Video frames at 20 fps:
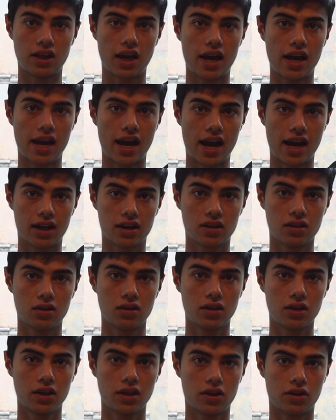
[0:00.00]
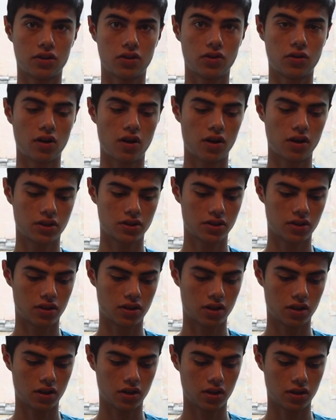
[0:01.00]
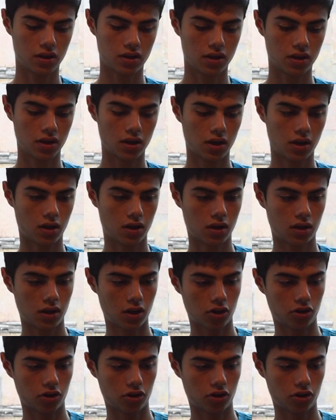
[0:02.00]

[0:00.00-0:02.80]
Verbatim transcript: diagonally across the uh,